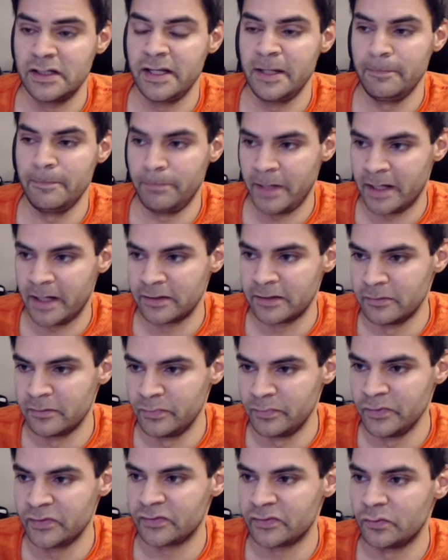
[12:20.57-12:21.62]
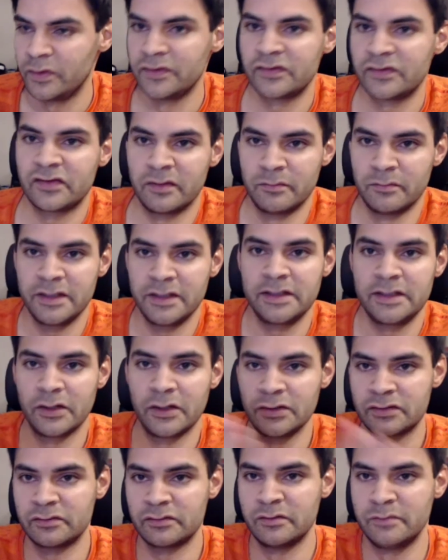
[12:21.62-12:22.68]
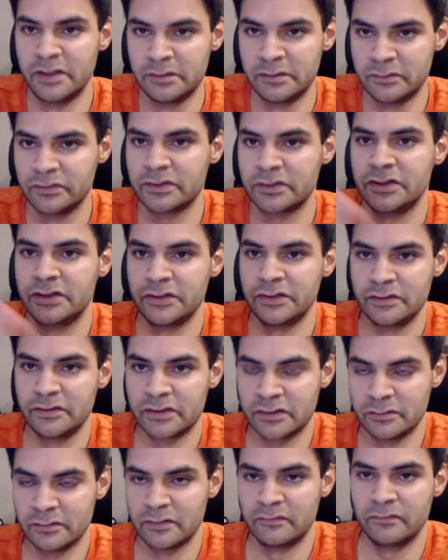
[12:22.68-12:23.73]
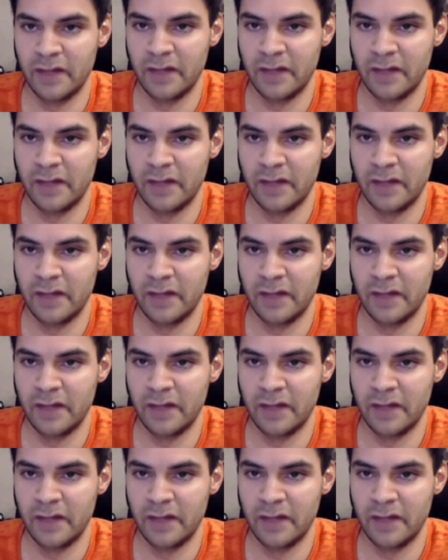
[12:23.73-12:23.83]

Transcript: impact numbers when somebody goes from a minimal shoe to a